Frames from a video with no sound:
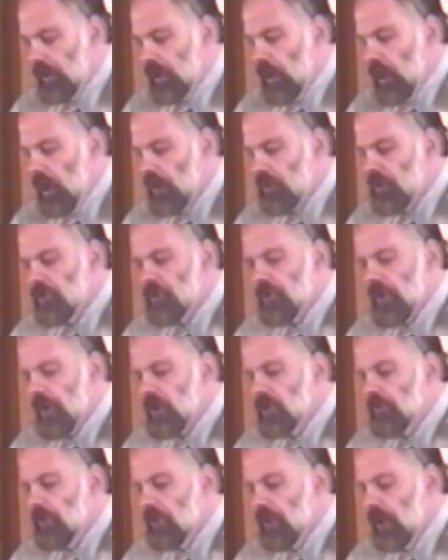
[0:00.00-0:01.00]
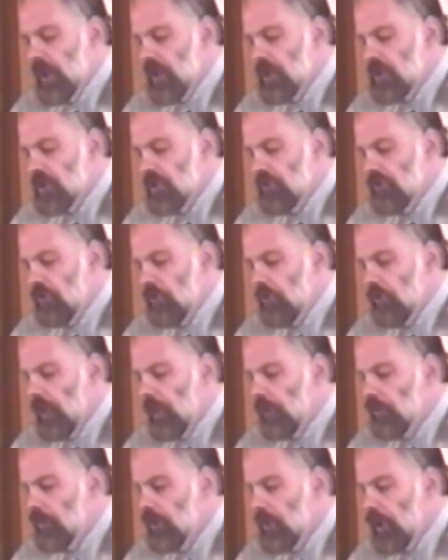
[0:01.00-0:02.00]
conscious explanation for my
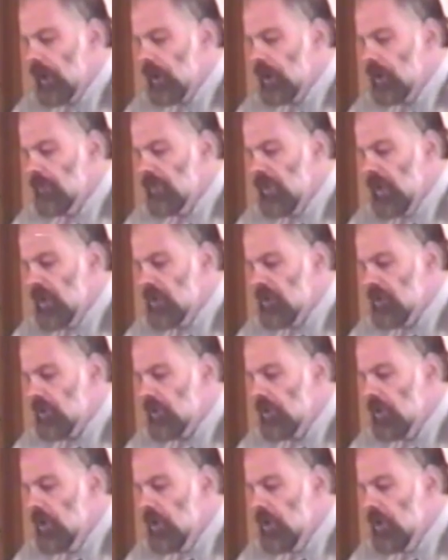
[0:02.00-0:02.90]
preoccupation